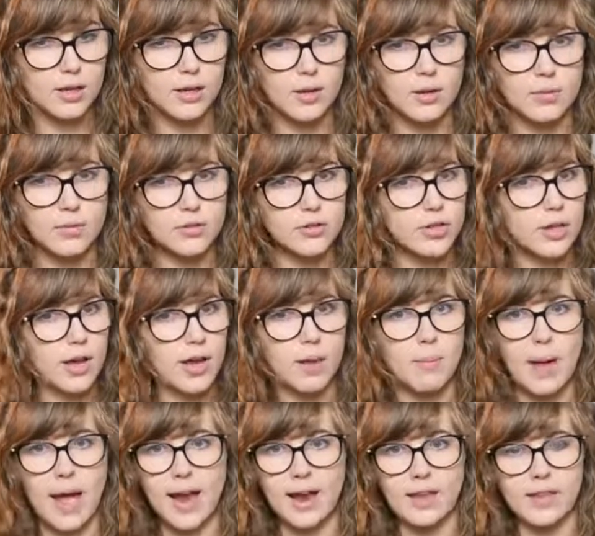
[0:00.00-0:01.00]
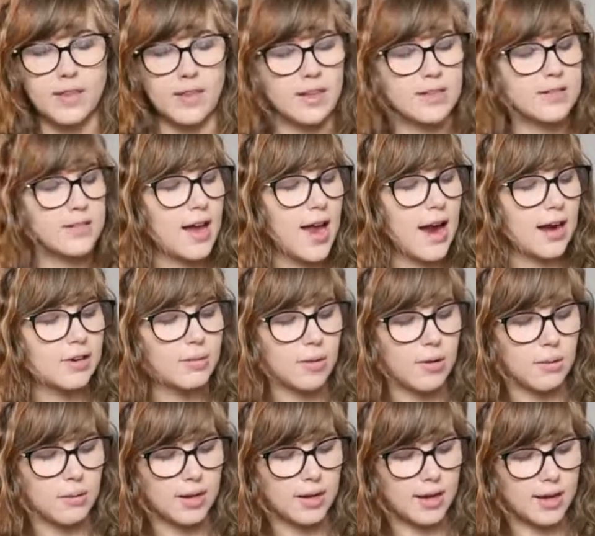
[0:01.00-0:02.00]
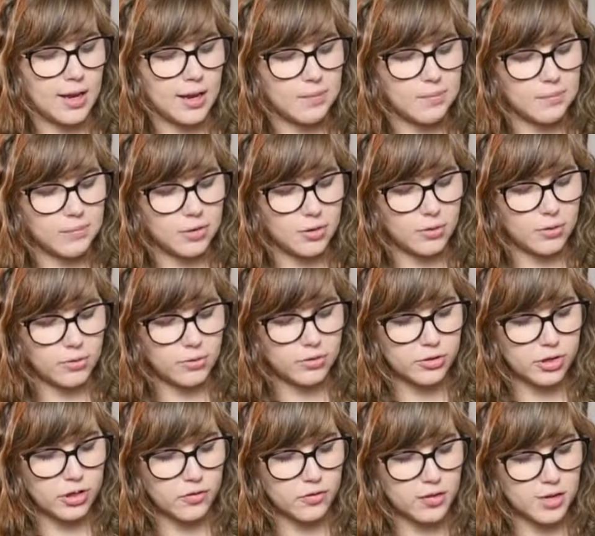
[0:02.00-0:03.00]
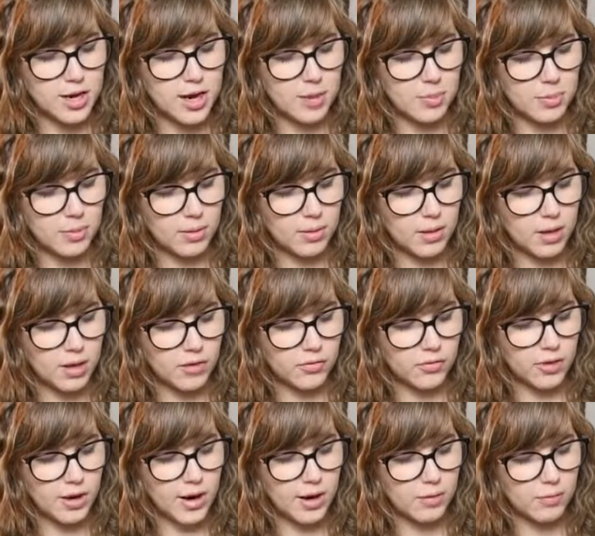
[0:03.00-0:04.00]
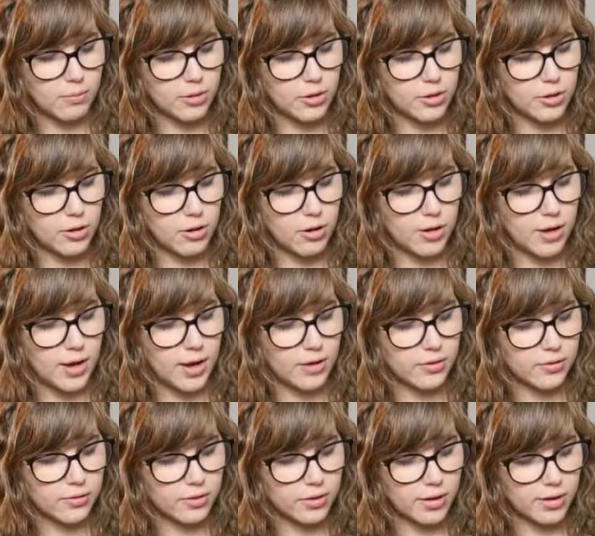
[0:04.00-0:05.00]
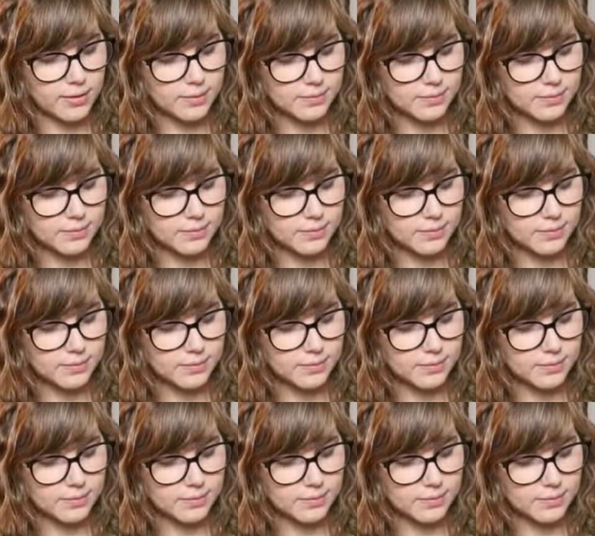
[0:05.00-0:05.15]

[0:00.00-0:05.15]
Just going back the exact way we came. So shift up a fret when you go to the next string.